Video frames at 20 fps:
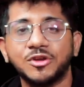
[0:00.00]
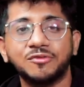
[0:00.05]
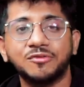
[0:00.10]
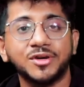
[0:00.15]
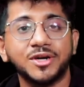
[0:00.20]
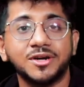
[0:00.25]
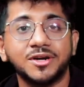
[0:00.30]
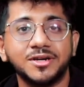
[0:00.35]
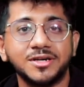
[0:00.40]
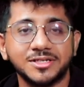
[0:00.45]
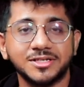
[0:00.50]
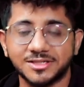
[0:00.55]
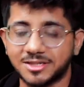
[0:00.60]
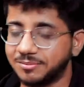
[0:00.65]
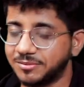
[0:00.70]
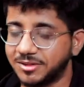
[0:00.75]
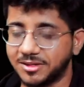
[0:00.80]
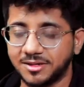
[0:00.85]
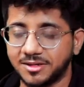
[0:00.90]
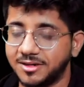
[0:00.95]
ever
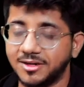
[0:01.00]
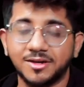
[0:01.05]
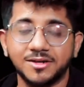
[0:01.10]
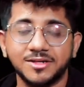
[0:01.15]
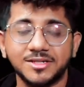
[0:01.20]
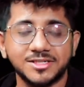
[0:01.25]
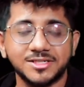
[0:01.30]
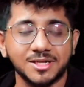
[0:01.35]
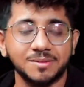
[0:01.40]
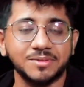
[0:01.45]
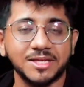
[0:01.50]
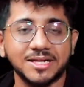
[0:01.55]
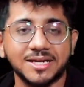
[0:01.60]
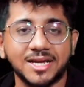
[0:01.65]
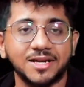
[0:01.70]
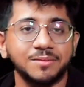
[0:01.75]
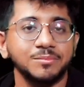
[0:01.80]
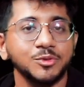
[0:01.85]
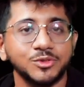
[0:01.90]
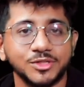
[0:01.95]
learned something
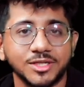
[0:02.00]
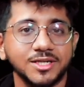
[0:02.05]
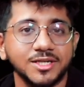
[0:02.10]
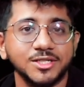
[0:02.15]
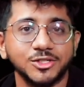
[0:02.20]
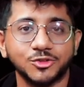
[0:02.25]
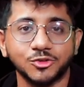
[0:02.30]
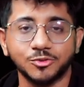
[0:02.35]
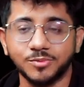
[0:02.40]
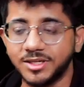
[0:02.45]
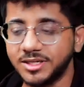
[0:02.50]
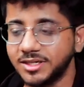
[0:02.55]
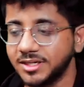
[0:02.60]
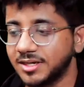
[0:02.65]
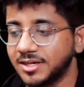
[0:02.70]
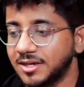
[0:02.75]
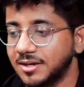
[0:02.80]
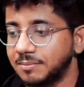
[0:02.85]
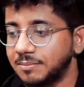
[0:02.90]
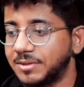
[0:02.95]
like a musical instrument?
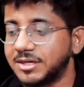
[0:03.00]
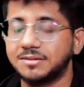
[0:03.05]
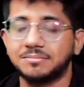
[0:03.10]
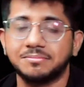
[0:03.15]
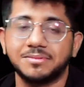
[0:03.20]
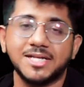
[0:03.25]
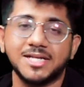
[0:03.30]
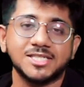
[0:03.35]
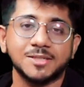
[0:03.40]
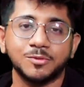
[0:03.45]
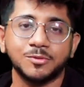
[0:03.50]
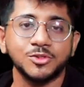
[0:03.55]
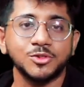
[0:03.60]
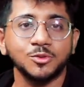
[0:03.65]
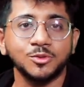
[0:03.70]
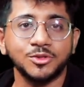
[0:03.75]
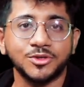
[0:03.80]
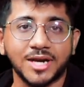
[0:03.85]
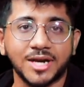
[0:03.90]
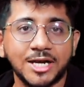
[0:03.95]
But let's suppose
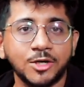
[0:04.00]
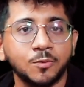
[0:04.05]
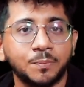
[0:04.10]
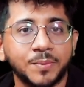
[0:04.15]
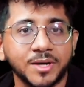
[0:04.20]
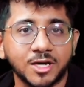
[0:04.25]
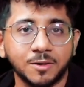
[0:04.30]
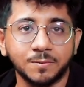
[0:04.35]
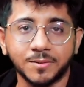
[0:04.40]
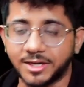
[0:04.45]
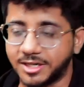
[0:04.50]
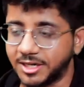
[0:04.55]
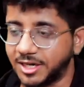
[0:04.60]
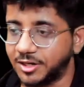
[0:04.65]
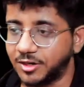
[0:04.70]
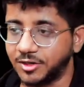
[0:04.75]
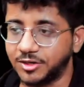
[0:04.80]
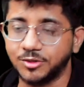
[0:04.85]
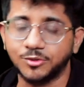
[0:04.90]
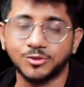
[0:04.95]
you try to pick up
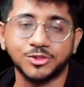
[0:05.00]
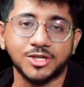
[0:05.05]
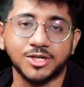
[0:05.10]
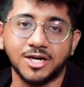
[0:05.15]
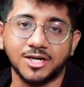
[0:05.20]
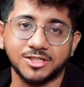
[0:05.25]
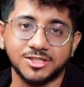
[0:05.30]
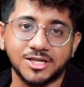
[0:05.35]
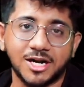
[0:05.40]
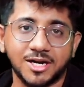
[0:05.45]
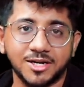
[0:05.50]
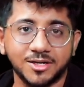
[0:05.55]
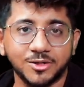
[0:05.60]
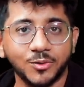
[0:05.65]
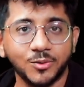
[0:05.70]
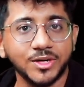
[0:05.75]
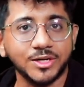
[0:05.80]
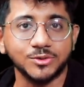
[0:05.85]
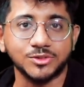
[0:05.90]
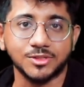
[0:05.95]
guitar, or you start
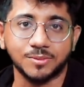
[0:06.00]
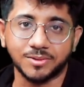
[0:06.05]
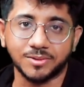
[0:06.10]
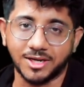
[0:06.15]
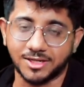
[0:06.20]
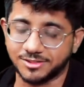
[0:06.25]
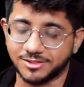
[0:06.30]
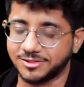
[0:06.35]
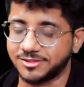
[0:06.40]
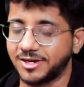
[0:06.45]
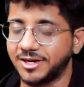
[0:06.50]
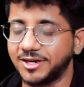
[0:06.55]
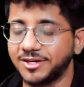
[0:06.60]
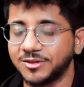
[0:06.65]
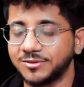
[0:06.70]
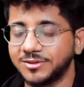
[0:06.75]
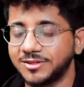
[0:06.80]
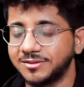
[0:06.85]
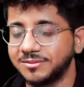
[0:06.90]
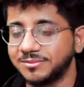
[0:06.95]
going to some classes, right?
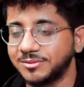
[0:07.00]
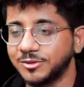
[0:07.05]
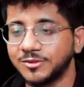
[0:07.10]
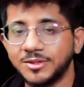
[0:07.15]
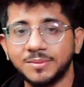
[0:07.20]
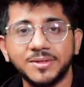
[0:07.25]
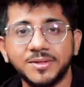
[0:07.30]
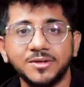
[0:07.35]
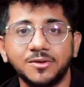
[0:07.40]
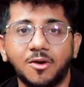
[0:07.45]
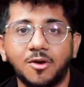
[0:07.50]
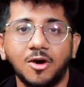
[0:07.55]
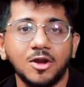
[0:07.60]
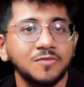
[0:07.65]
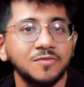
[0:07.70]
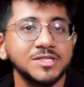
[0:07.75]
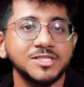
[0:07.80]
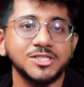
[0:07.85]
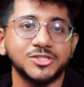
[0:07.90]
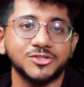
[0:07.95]
You will be
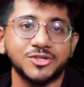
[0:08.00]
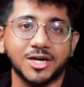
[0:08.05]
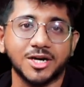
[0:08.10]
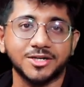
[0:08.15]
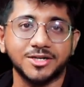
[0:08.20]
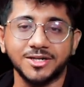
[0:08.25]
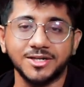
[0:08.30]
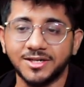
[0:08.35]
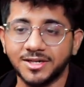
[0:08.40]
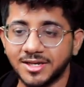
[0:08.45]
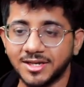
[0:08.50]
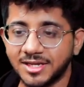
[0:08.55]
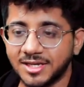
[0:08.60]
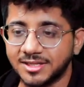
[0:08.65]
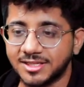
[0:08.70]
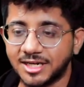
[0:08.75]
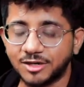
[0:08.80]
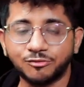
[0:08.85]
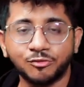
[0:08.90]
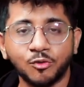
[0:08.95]
always instructed
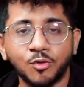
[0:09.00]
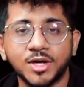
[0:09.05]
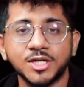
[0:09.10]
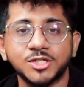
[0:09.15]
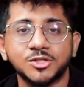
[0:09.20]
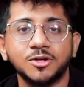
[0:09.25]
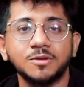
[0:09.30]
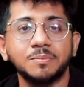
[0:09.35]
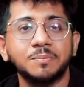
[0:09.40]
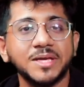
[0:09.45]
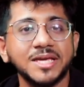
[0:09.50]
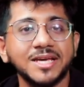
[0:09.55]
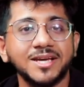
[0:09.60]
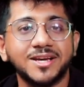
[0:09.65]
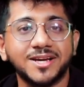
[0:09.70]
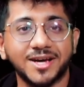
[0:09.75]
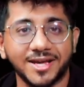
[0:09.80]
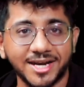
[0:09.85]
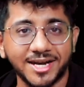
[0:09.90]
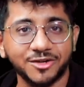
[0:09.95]
that focus on
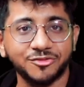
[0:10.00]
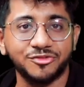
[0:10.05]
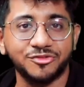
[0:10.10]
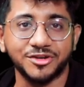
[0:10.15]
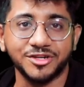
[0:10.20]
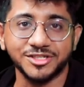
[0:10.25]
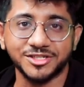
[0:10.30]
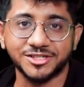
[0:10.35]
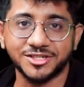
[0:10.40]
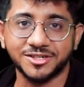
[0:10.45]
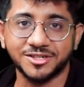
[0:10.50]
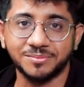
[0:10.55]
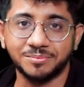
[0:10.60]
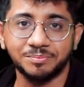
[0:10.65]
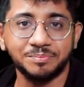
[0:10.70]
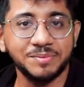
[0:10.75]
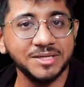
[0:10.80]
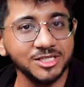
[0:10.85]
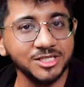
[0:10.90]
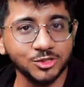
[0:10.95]
being correct first,
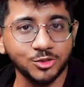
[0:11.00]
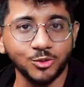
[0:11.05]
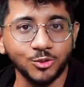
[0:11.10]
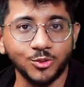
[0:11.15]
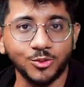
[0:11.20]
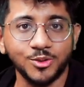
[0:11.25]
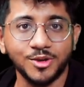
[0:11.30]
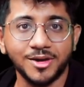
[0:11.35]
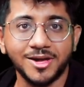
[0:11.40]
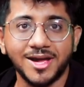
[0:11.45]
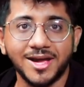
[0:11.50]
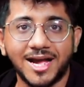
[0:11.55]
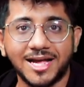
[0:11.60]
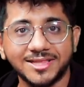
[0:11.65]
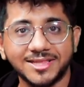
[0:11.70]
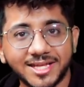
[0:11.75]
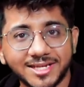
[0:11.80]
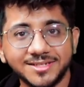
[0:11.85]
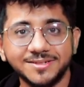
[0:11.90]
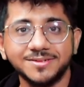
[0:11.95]
be slow,
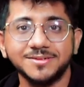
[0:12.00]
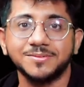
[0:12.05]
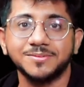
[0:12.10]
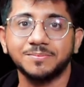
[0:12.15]
and then